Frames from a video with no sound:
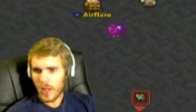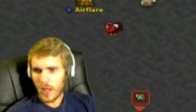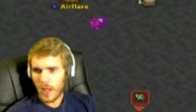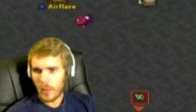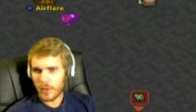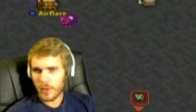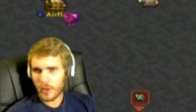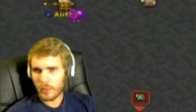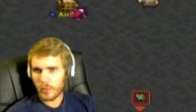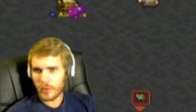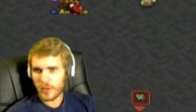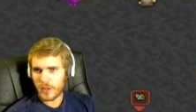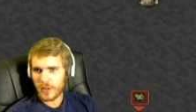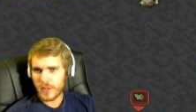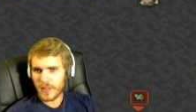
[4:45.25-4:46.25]
I would
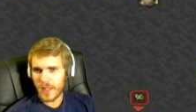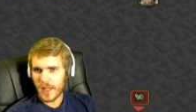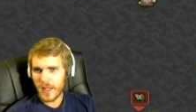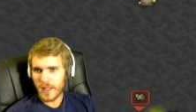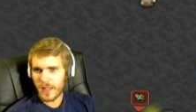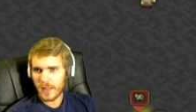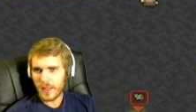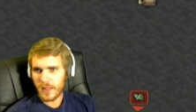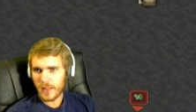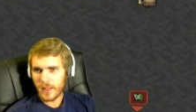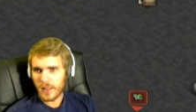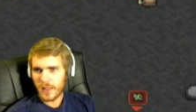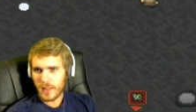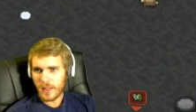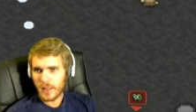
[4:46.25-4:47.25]
teleport this guy.
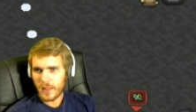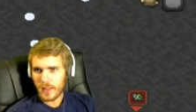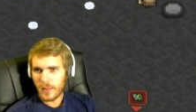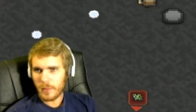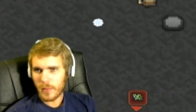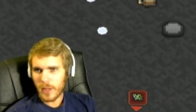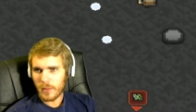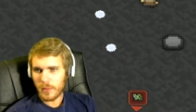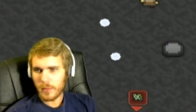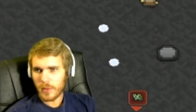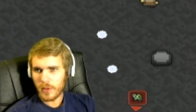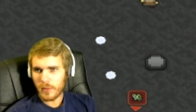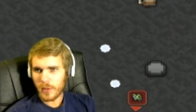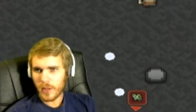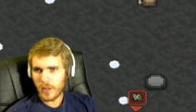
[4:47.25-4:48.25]
And maybe
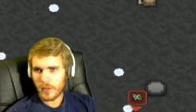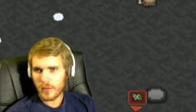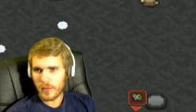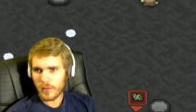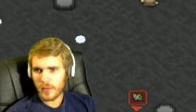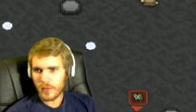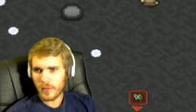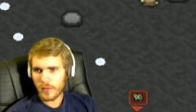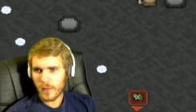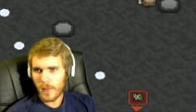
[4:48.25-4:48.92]
be around